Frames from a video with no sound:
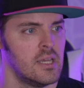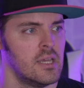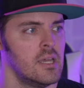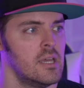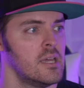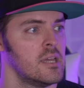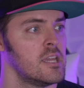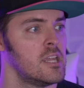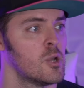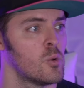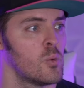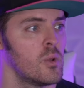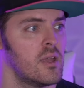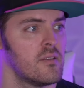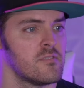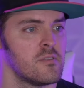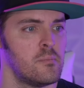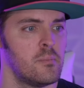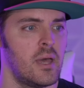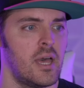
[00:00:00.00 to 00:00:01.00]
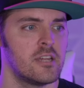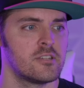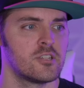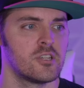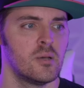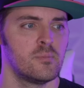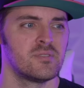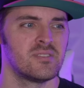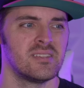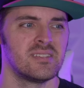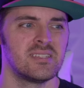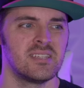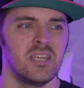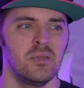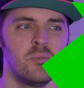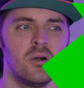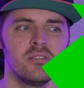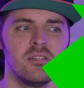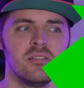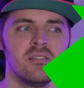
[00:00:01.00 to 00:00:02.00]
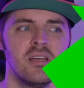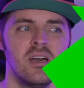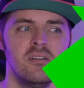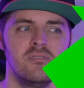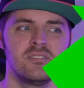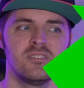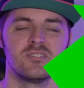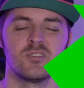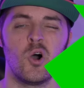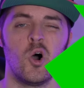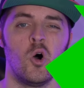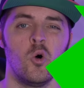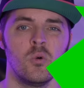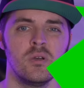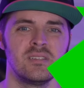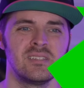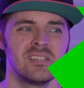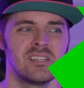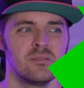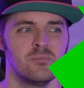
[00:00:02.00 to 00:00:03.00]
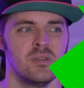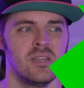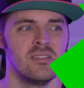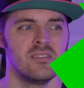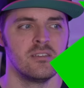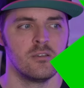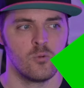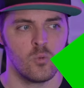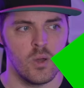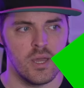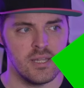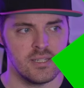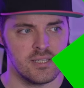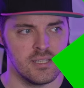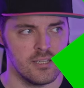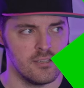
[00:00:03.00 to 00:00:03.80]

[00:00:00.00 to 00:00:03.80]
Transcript: Here we have the matchups. The team on the left is always going to be the away team.